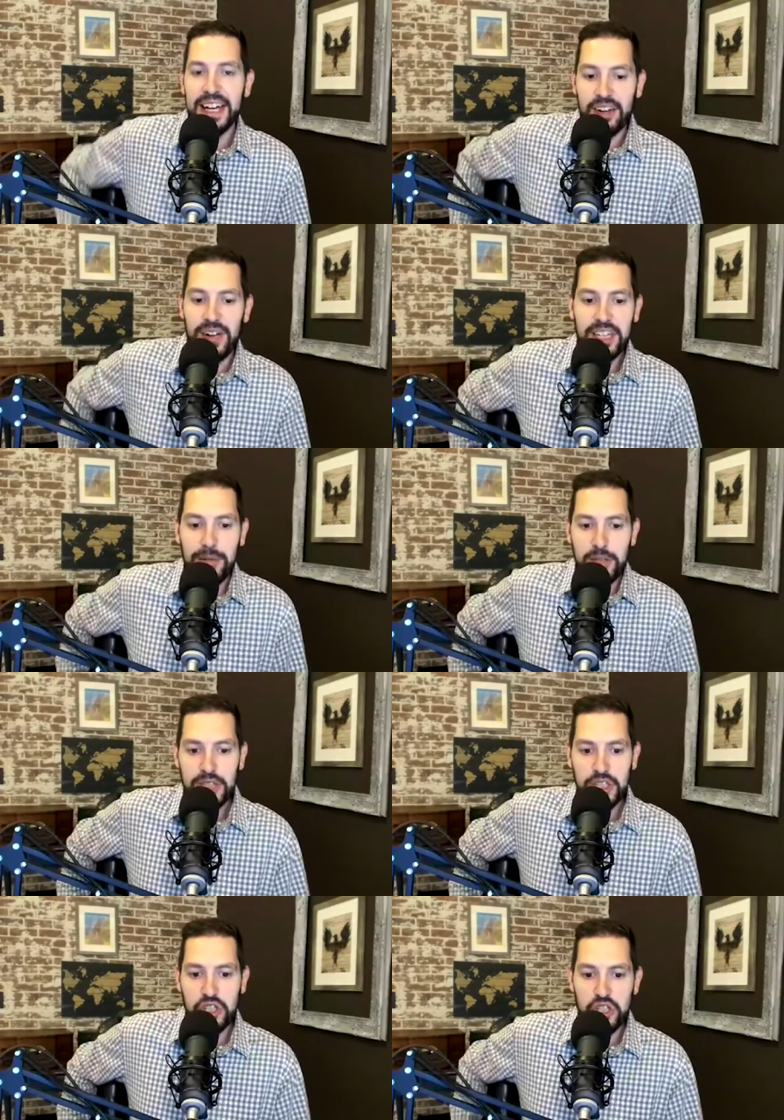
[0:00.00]
Greg W.
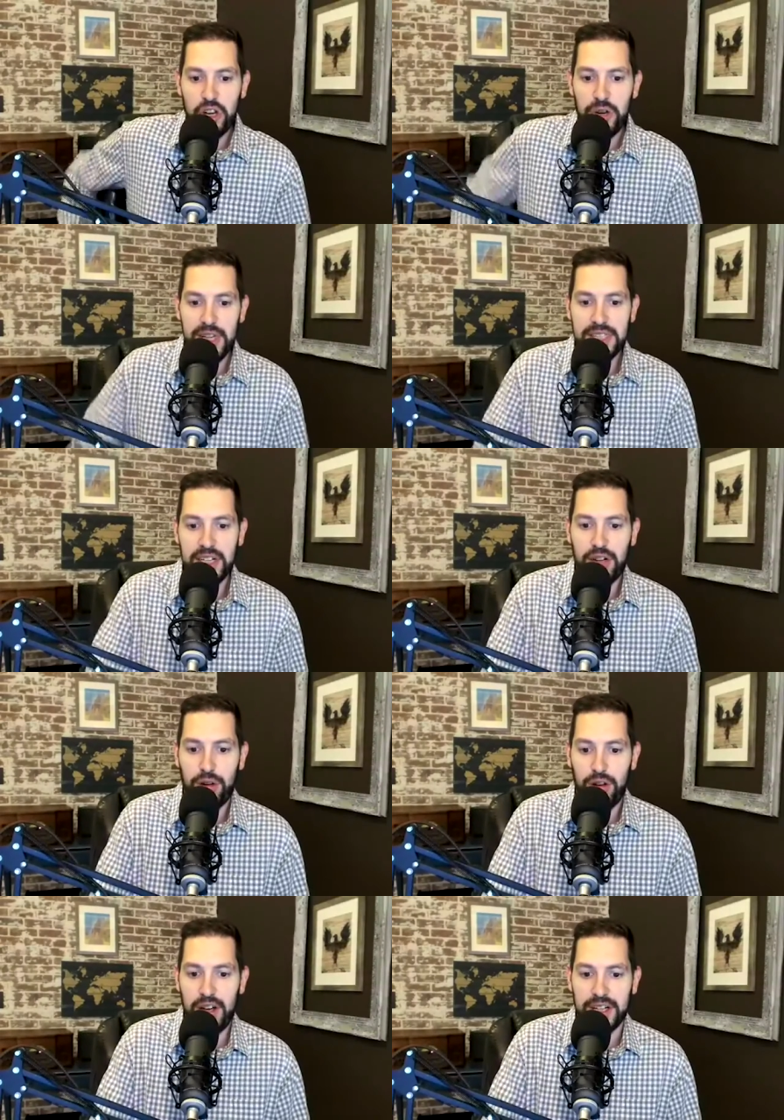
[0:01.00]
says Joe is a
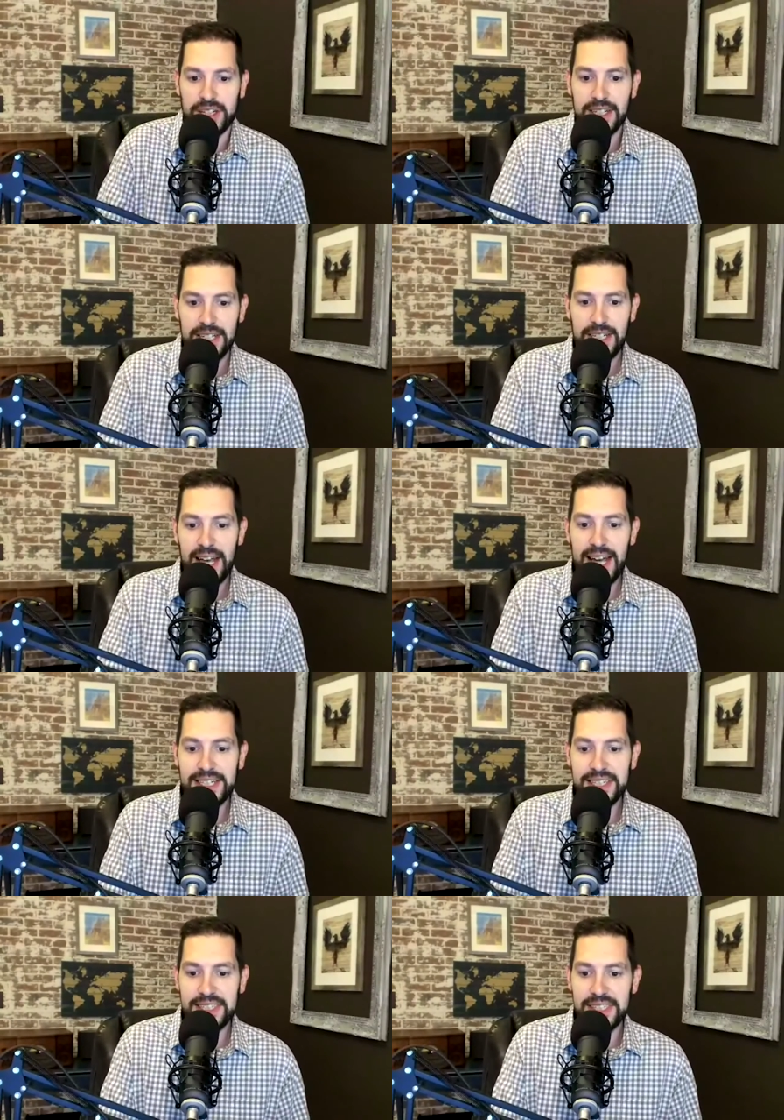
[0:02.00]
crook,
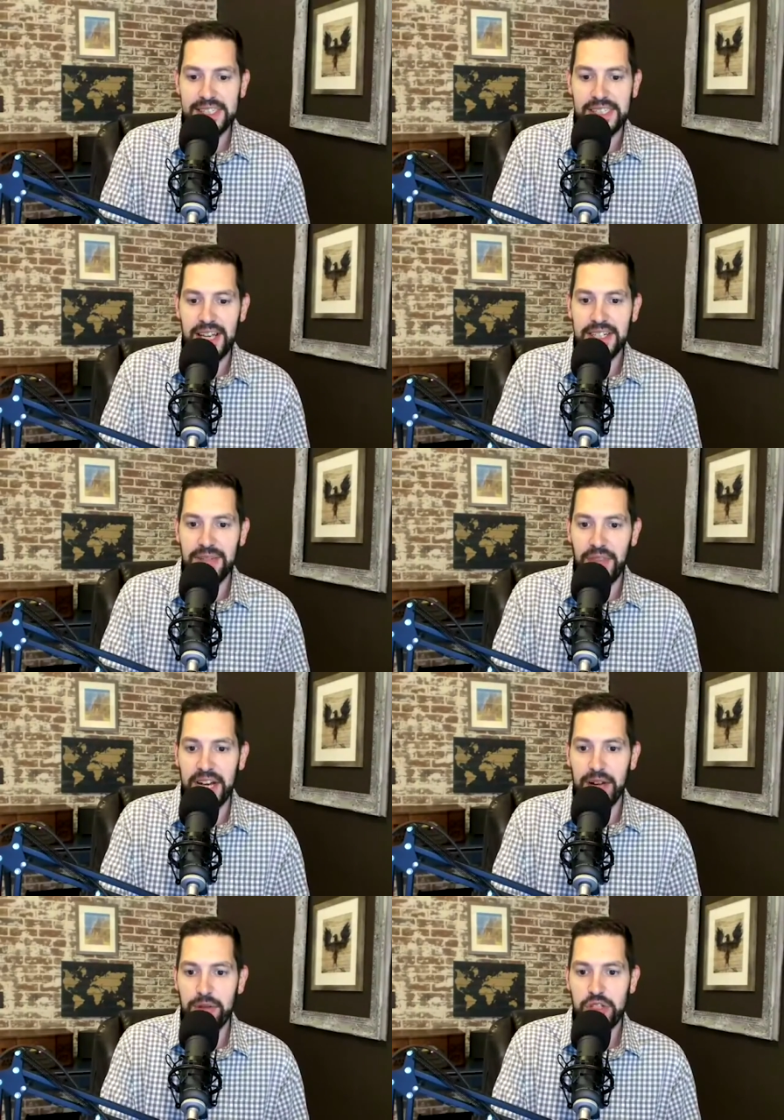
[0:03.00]
as is his son,
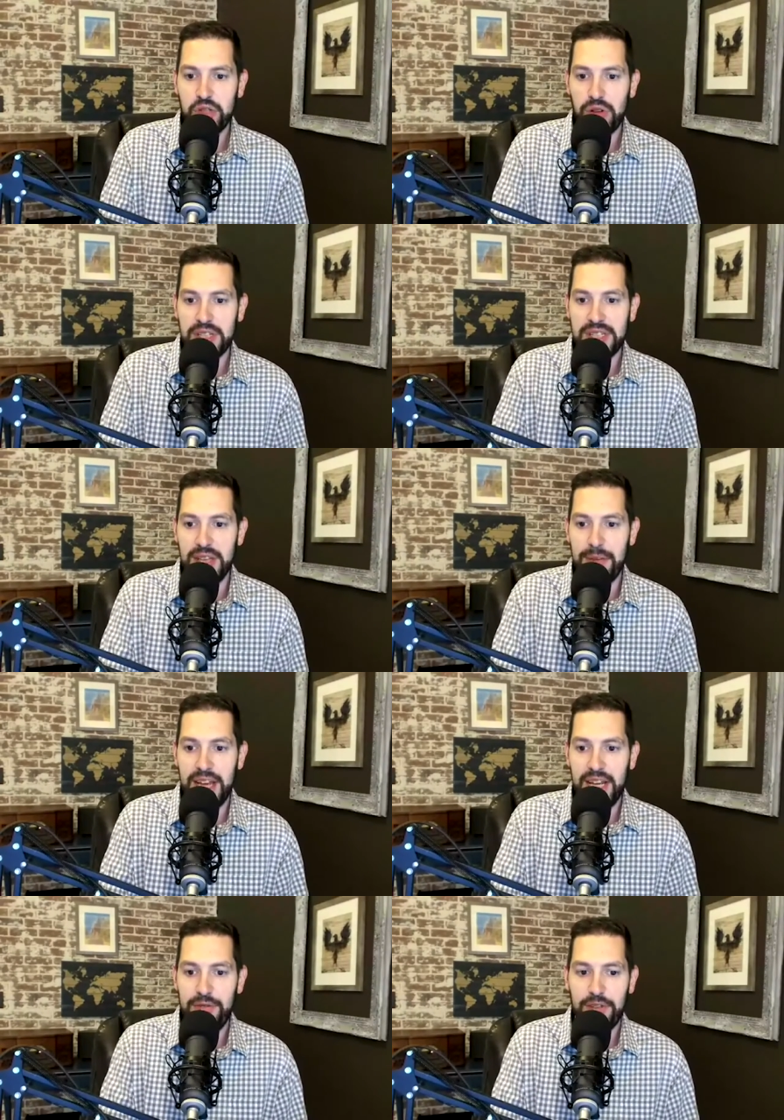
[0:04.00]
and I wouldn't trust them
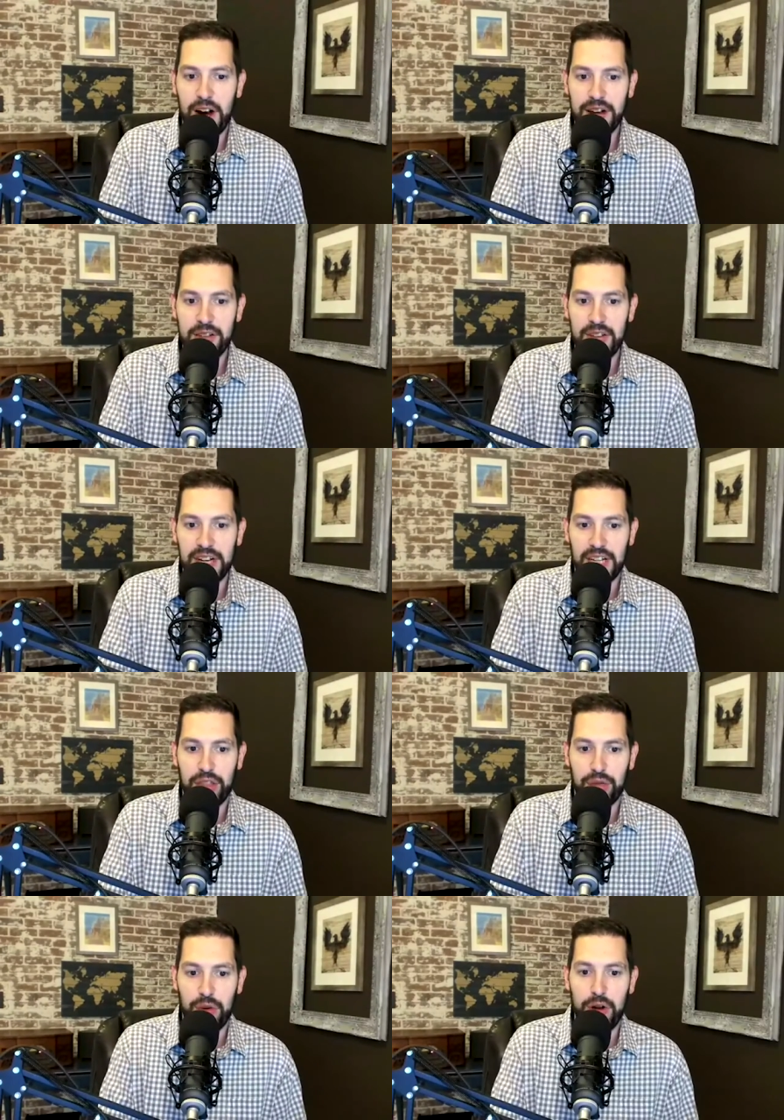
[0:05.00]
any farther than I could
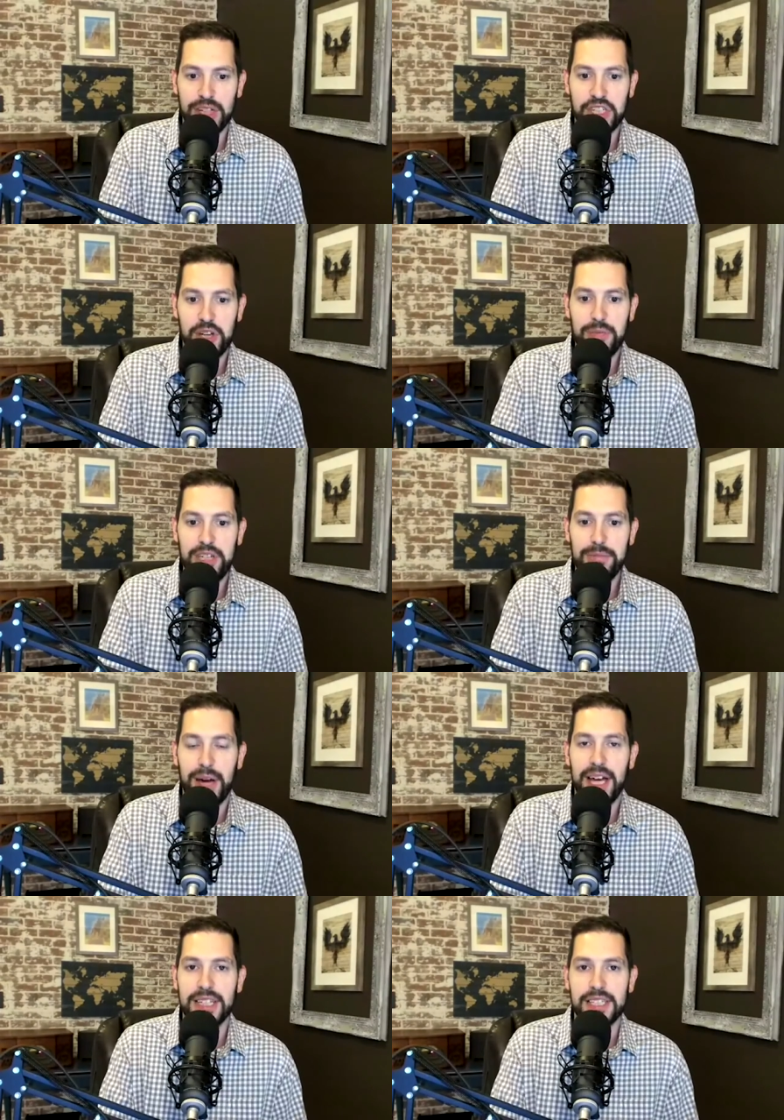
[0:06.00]
throw a chimney
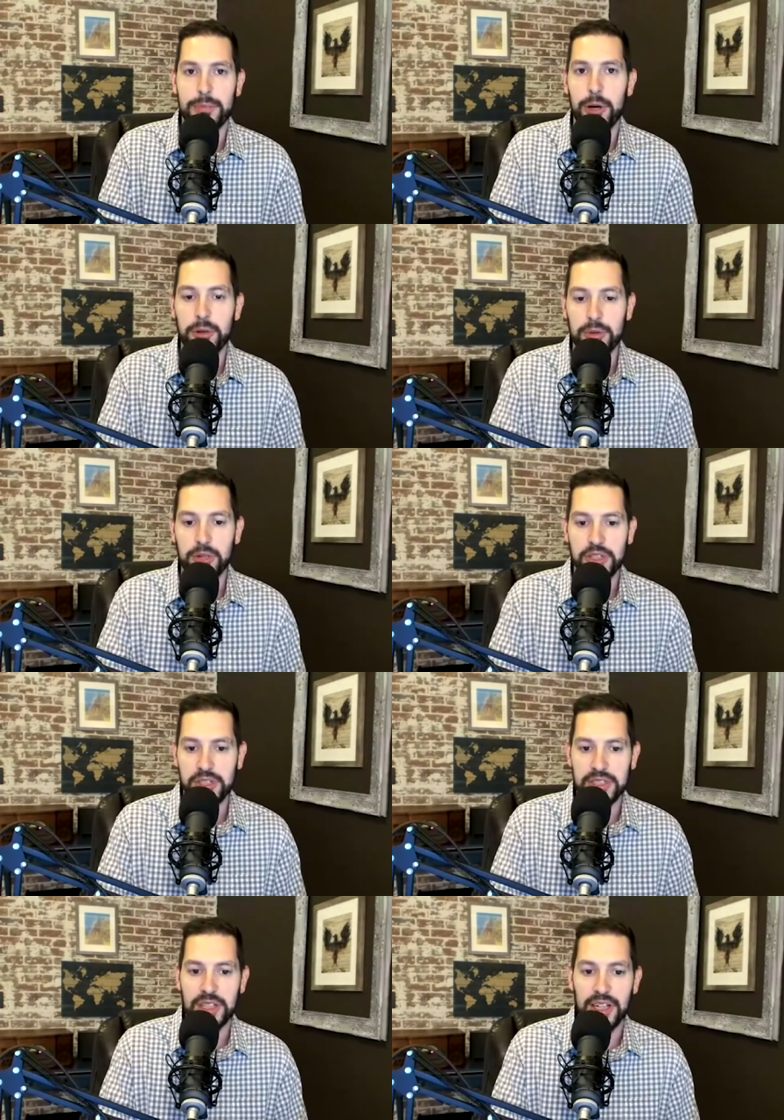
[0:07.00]
by its smoke, which
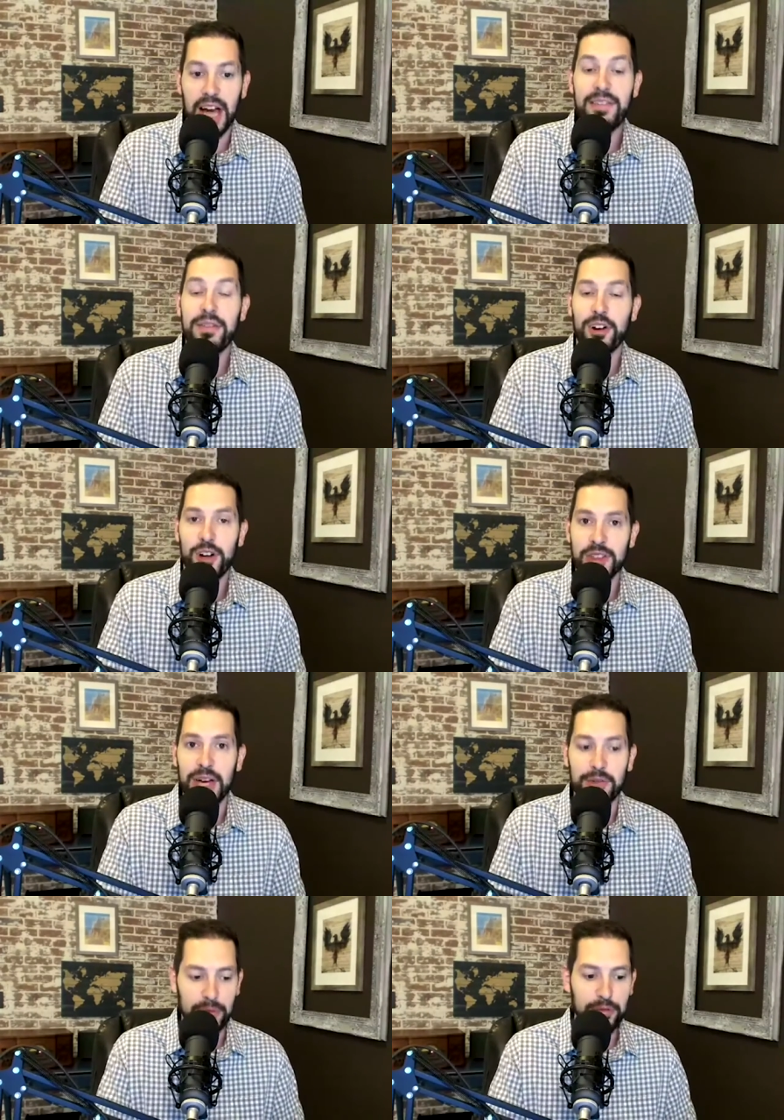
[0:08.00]
is, I've never heard
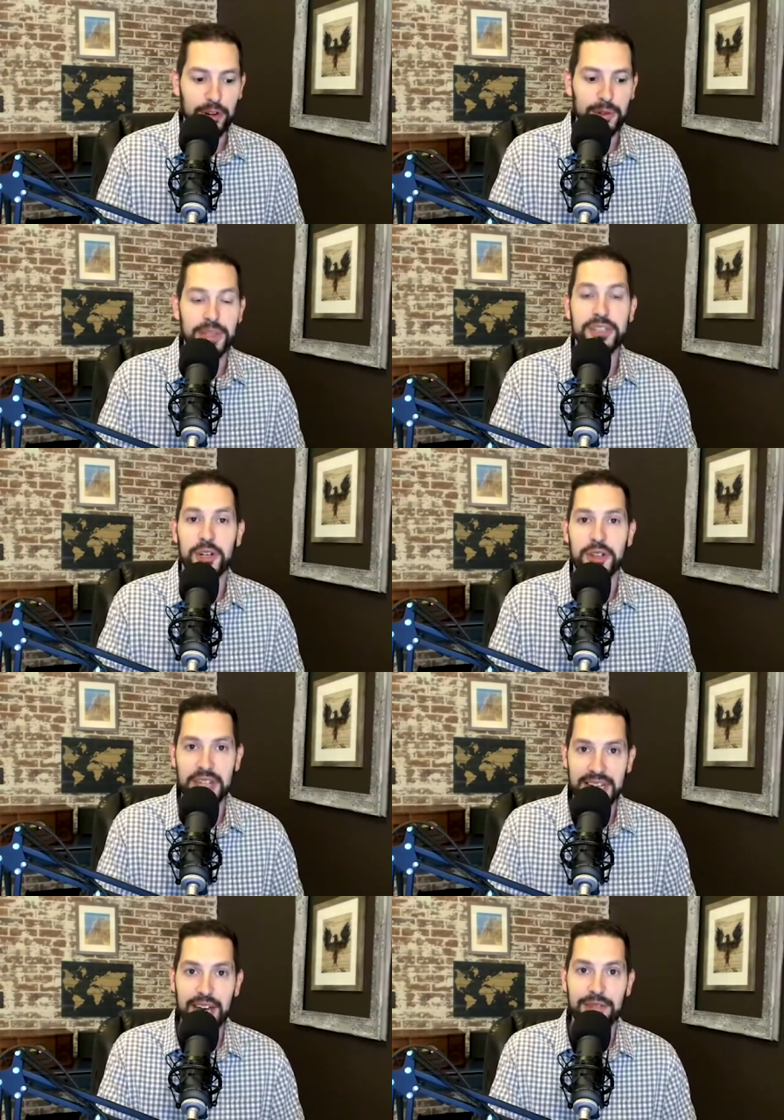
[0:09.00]
that one before, but
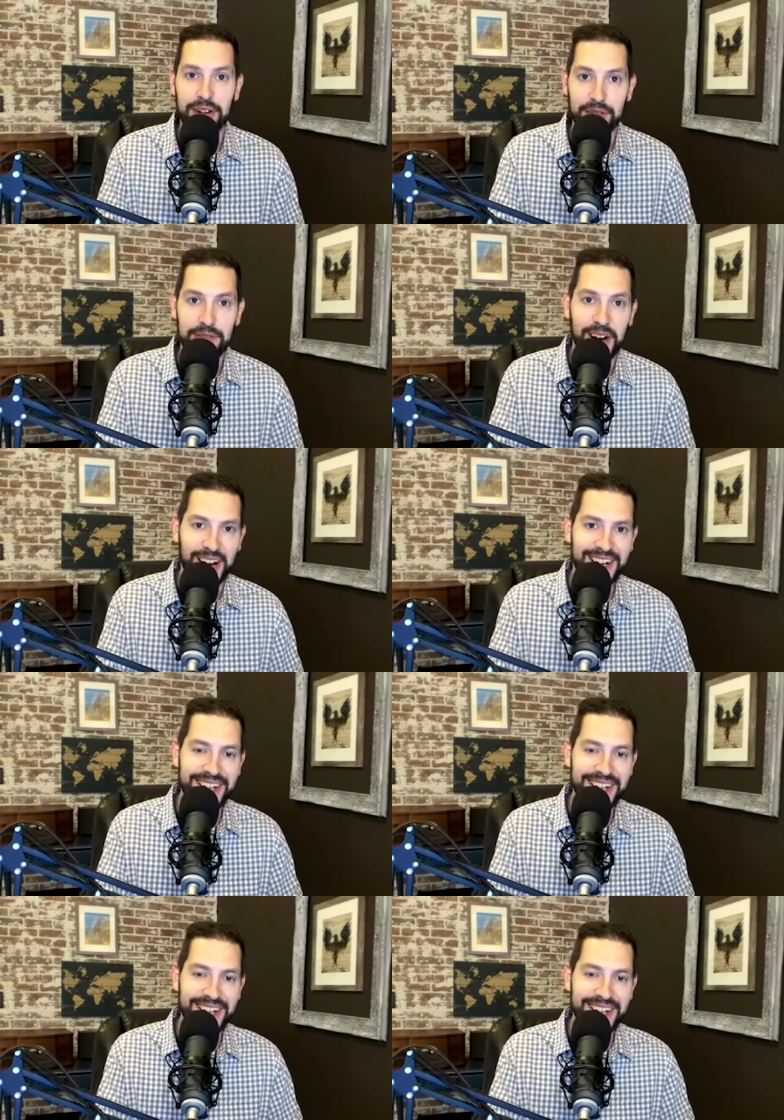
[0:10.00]
certainly not very far.